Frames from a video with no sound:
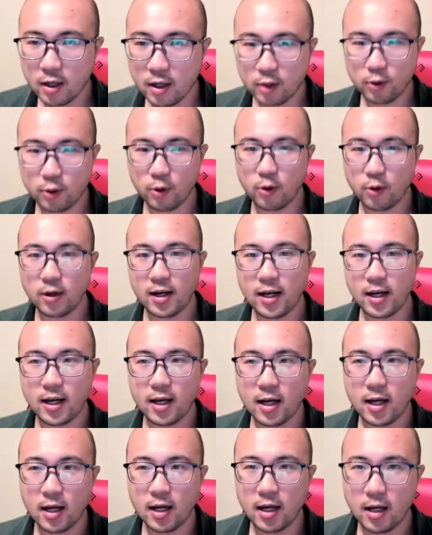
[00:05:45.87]

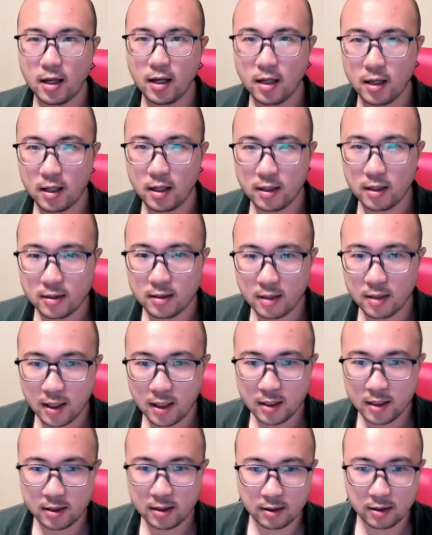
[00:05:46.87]
Usually the
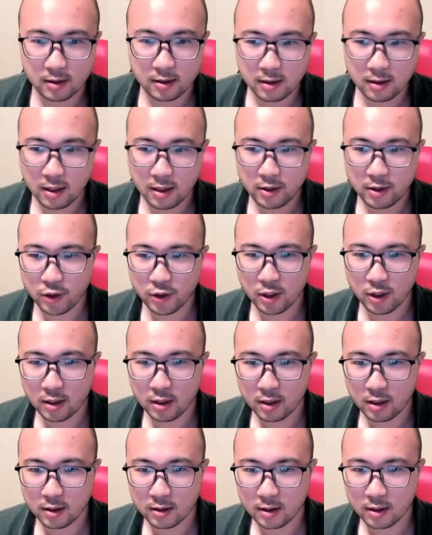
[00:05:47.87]

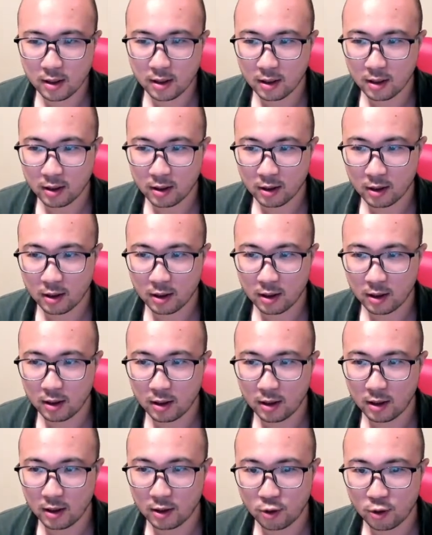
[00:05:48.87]
attention, the
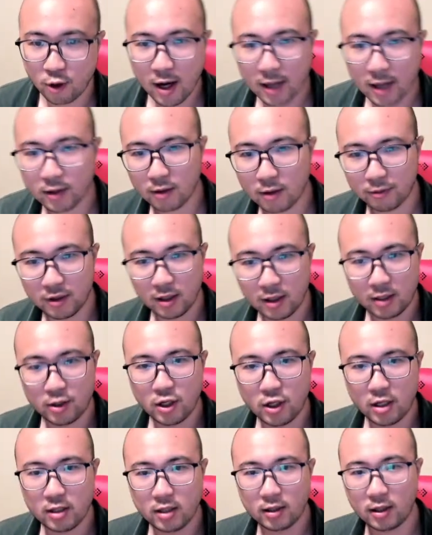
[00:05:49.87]
attract of the
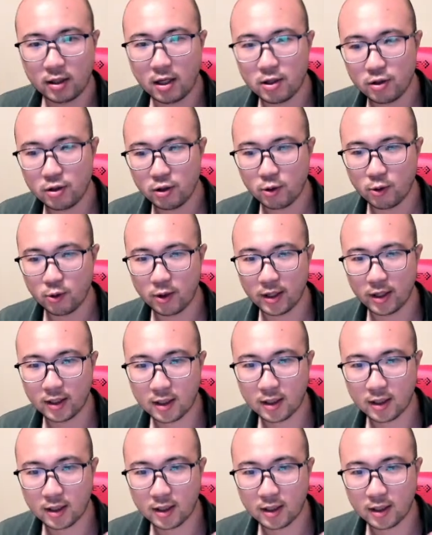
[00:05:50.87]
attention usually